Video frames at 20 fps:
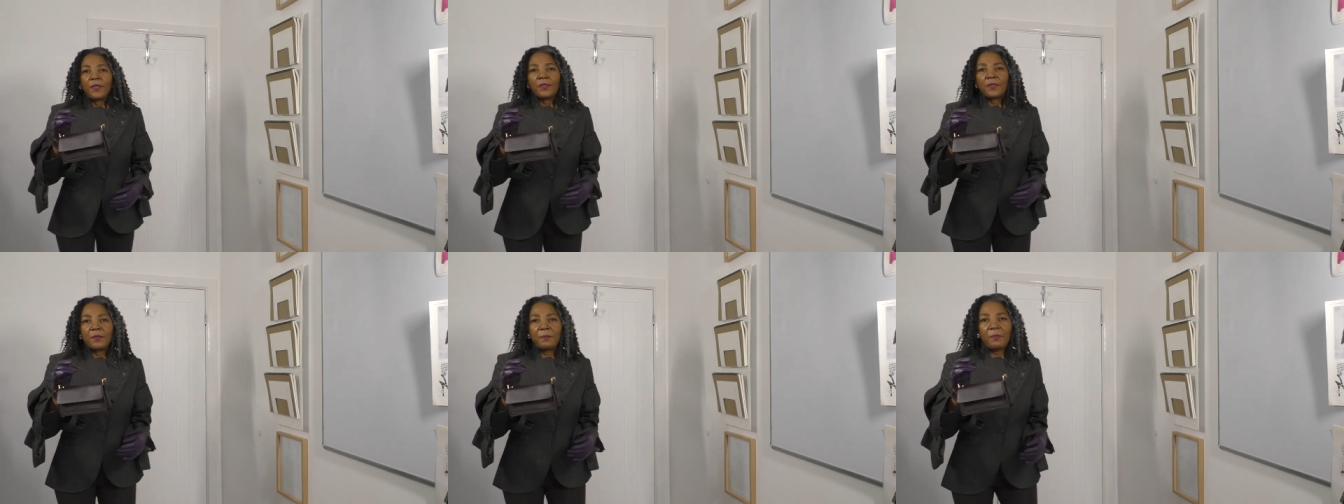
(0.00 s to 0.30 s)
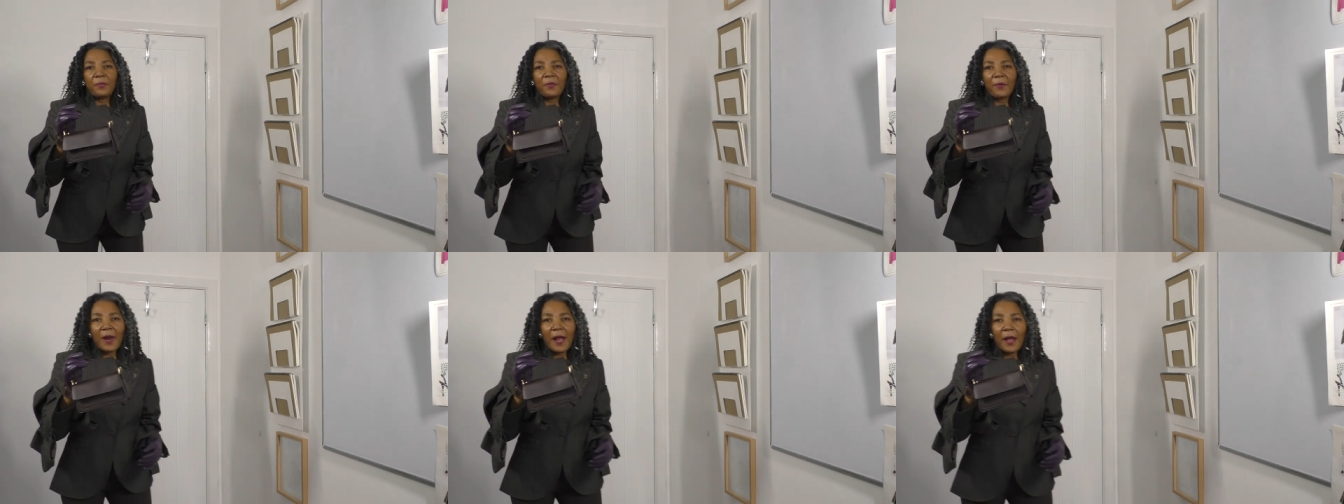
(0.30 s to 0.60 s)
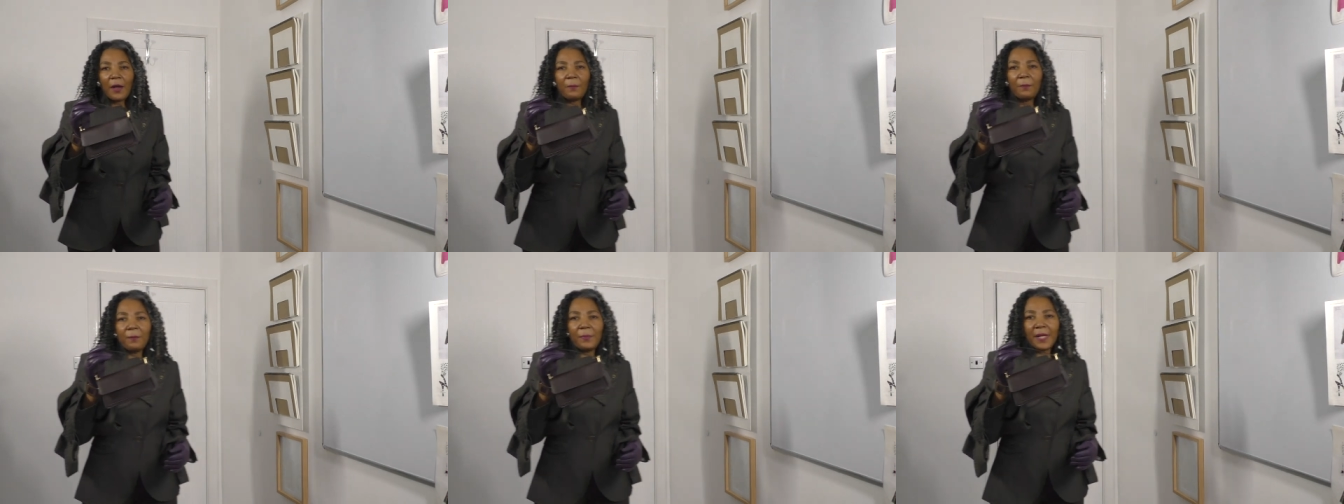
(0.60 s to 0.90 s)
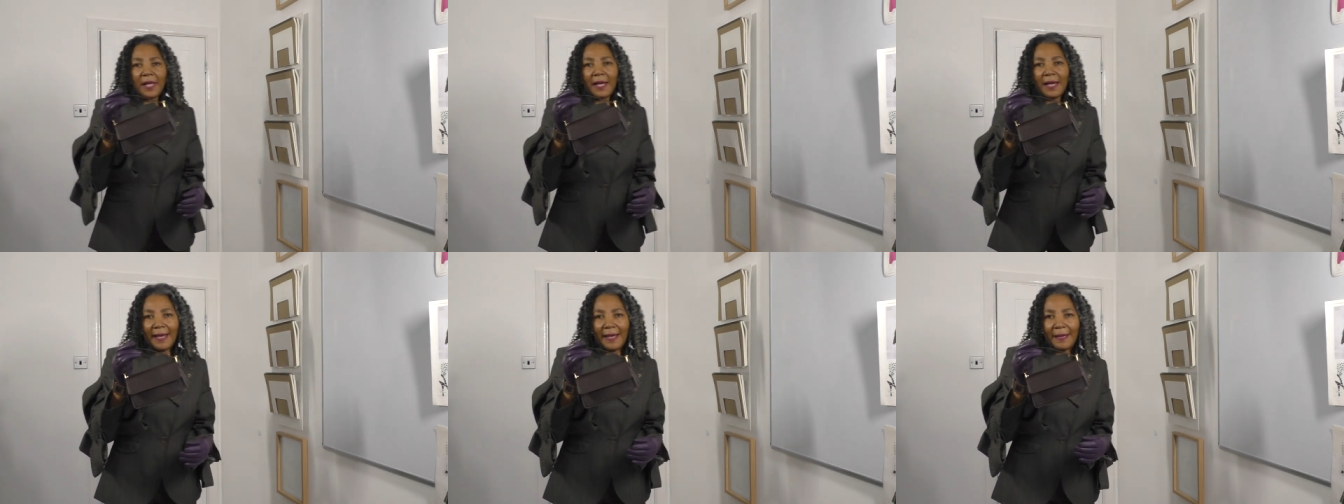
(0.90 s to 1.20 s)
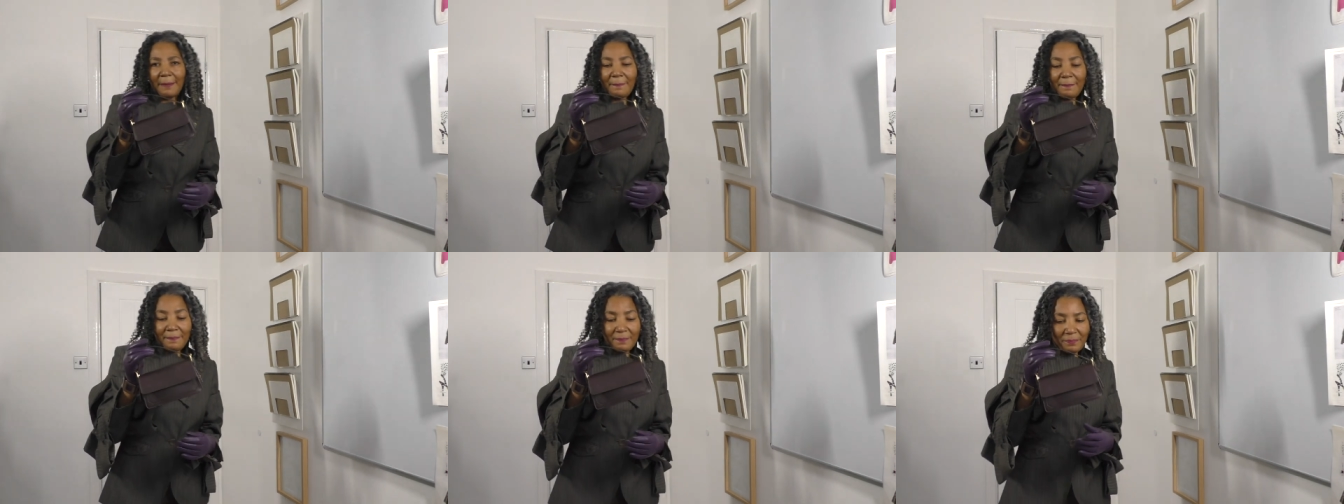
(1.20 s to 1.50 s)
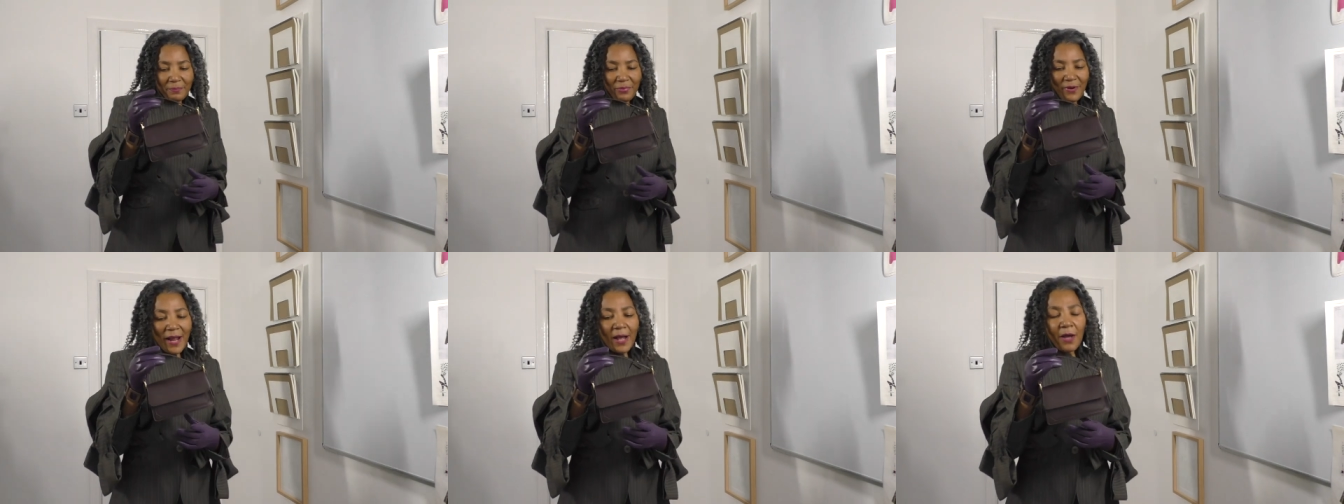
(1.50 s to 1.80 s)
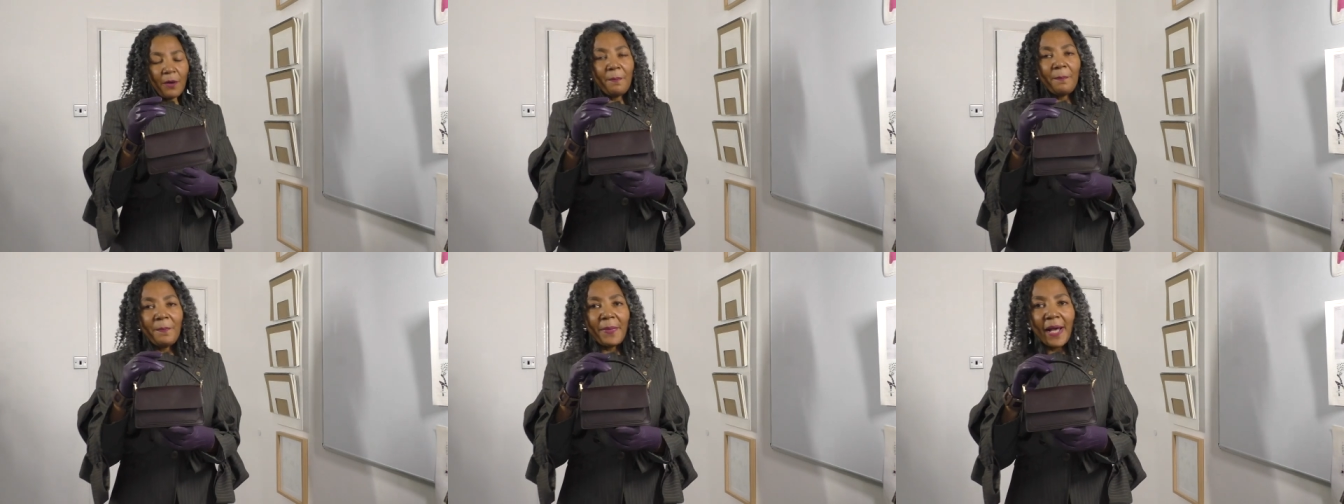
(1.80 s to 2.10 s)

the brown black brown